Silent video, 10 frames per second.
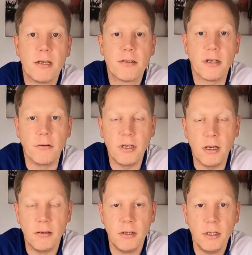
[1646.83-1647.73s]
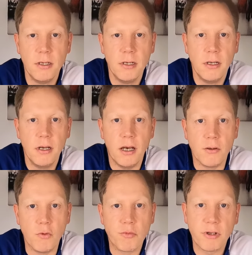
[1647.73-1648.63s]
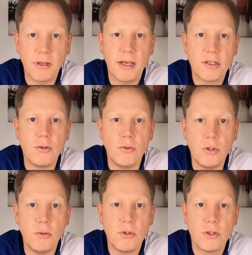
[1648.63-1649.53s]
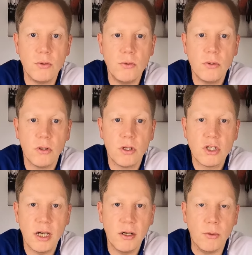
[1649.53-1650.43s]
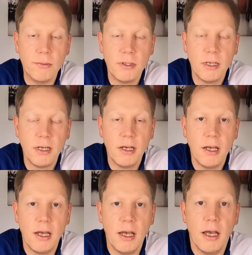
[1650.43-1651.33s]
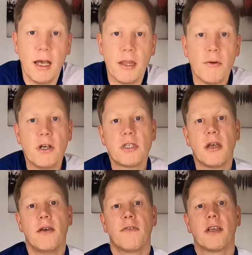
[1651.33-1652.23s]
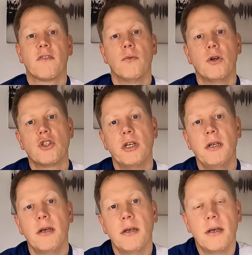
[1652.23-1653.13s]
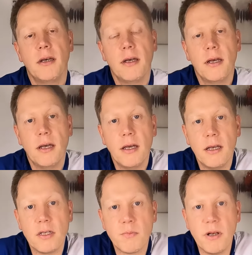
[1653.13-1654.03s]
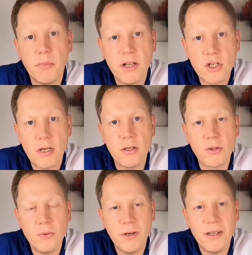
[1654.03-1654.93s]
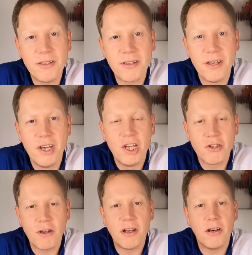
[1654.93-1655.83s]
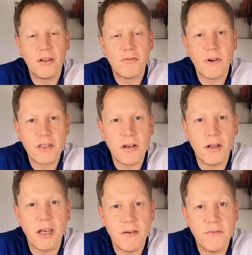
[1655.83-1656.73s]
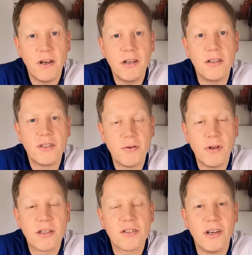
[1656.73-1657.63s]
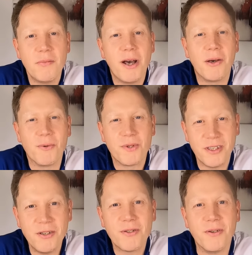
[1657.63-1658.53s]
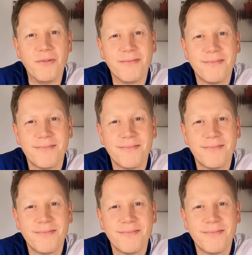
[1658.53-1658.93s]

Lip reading: So yeah, I will bring that to you soon on the channel. Otherwise, thanks for watching. It's been a pleasure as always. Train hard, race hard, have fun. Until next time, I will see you soon.